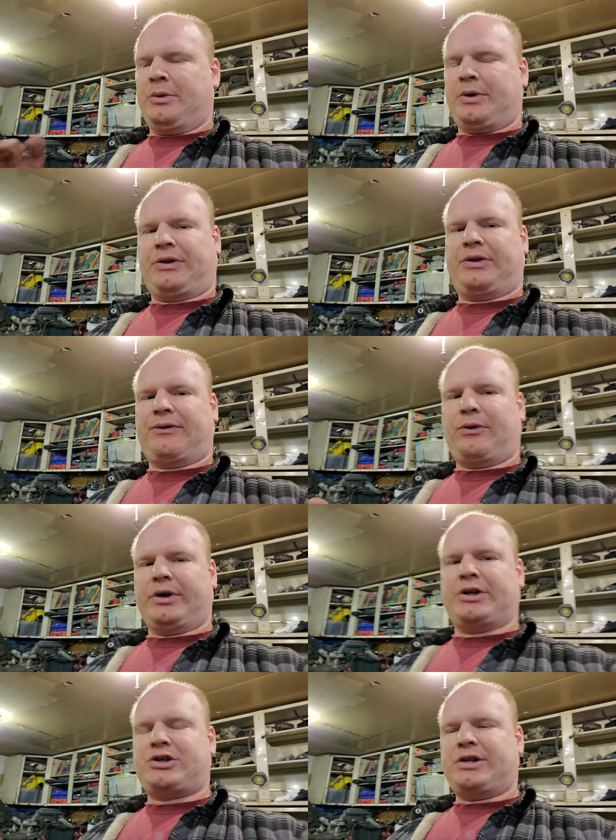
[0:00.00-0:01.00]
With the
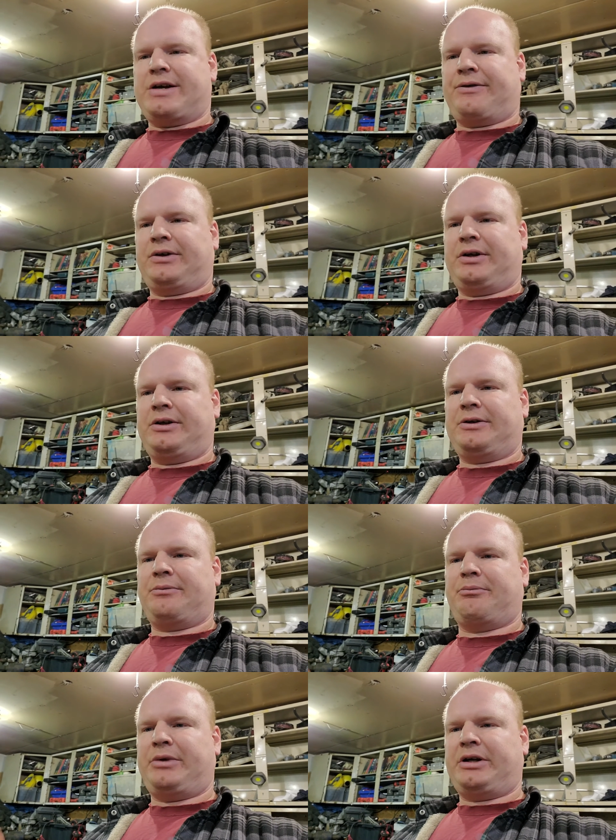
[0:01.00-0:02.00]
4-inch lift,
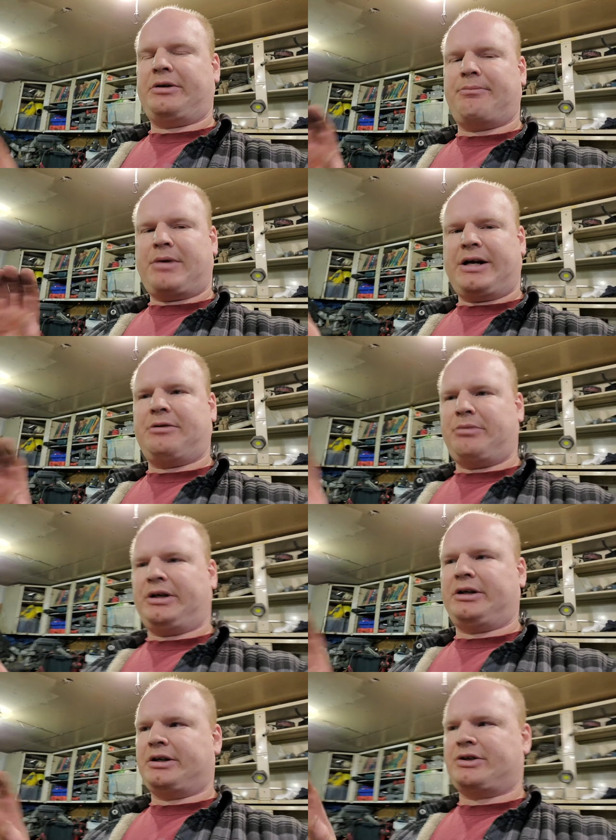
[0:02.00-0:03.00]
mine
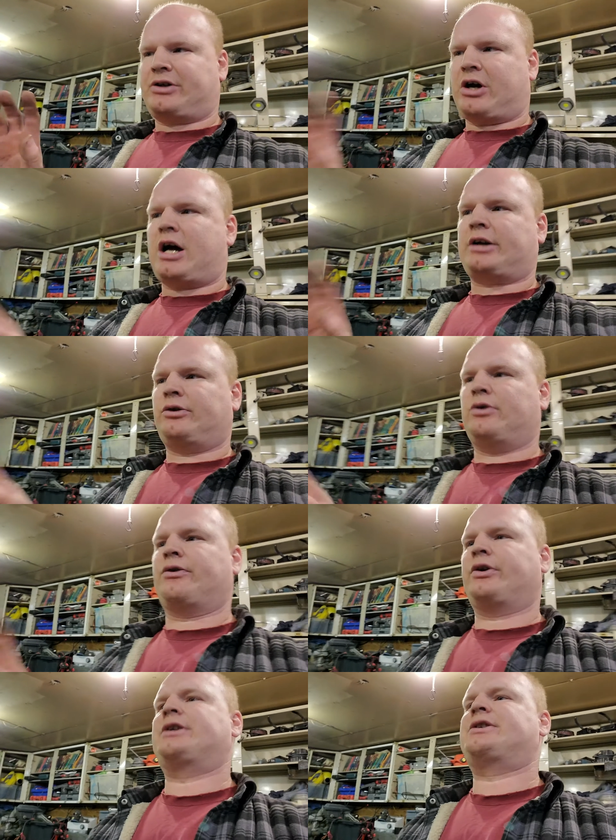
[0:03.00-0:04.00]
being as cocked
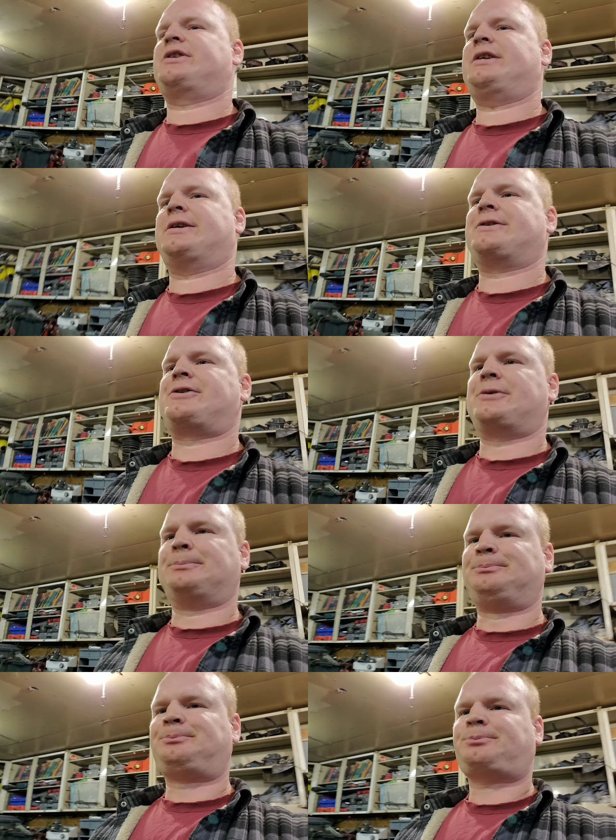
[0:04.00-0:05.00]
over as it is,
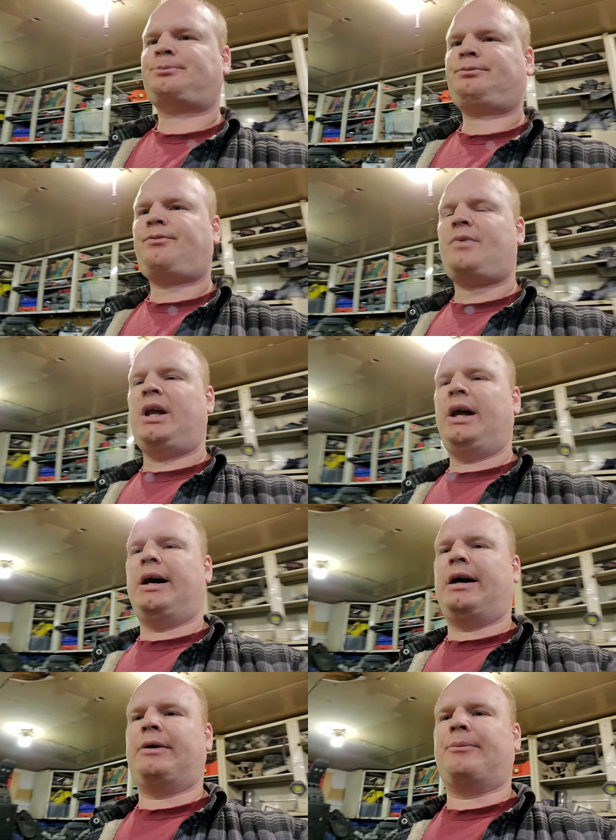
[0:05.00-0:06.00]

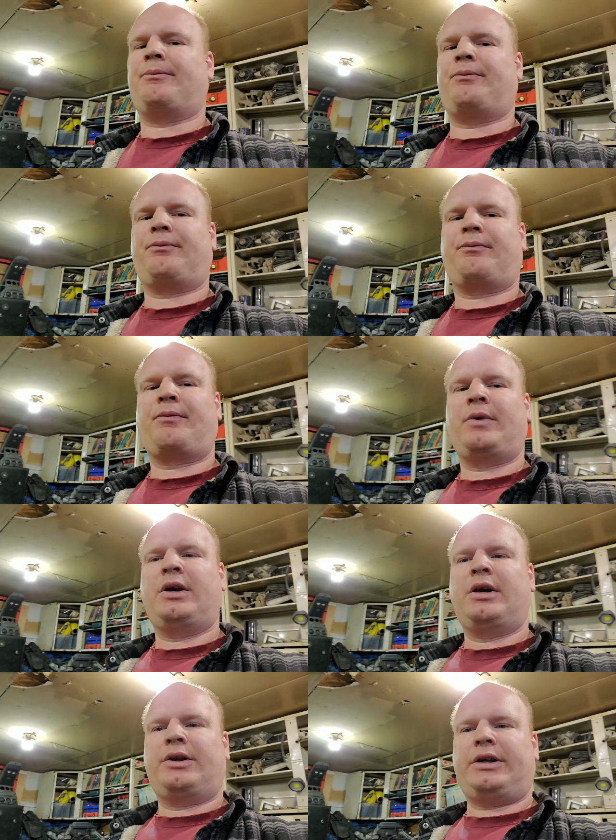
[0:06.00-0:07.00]

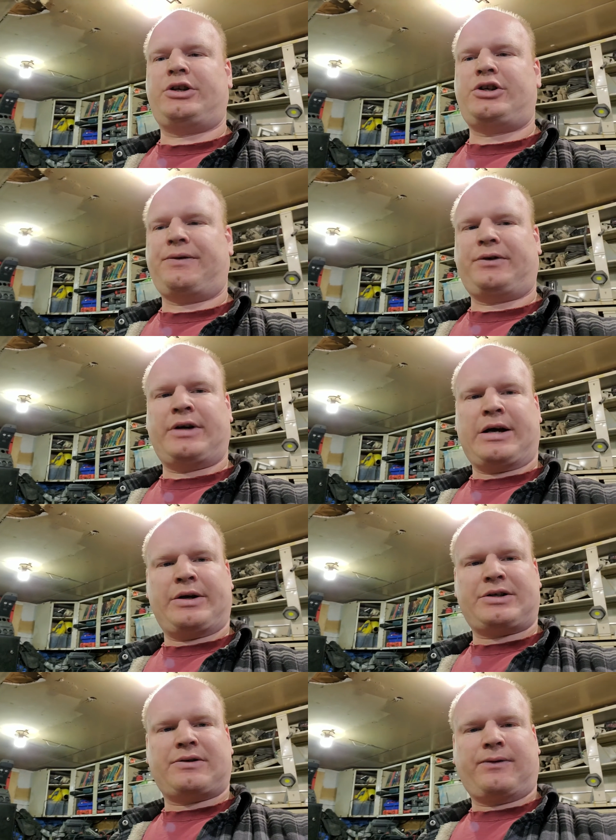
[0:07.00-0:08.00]
the shifter now
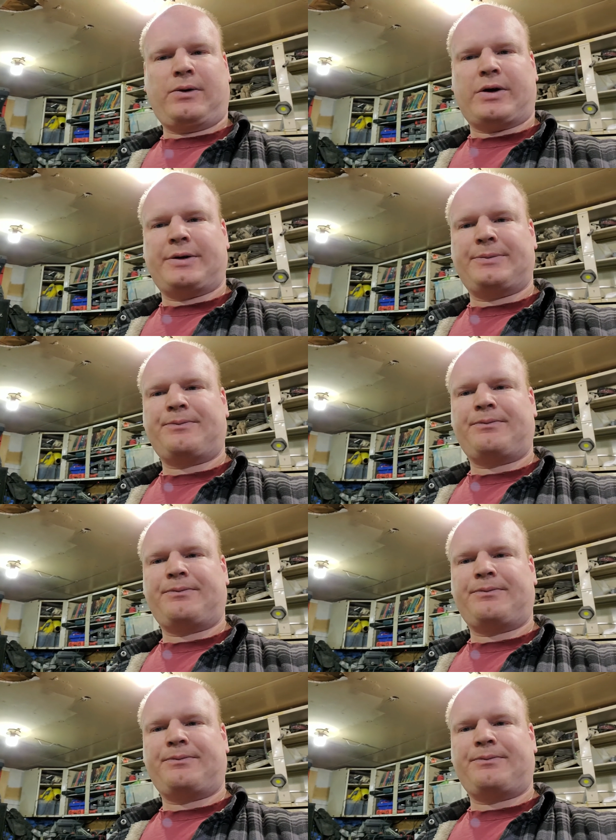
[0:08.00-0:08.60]
hits the floor.